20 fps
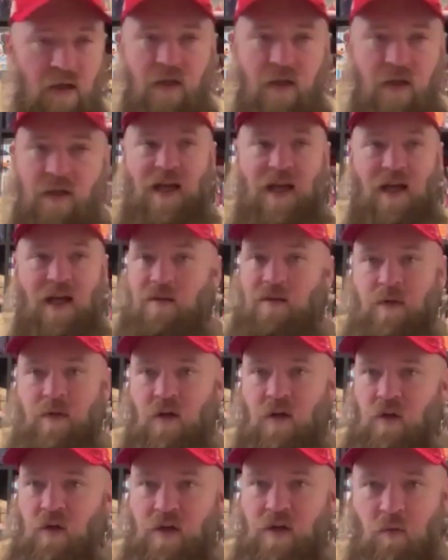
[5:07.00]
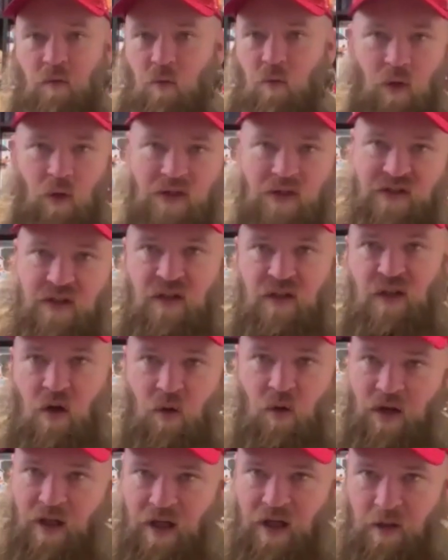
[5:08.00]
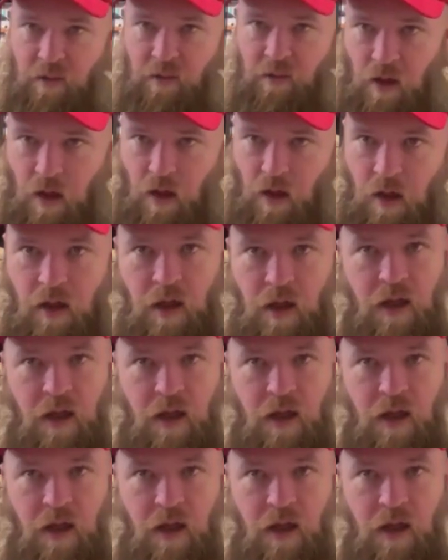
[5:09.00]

yeah, no, it wasn't going anywhere.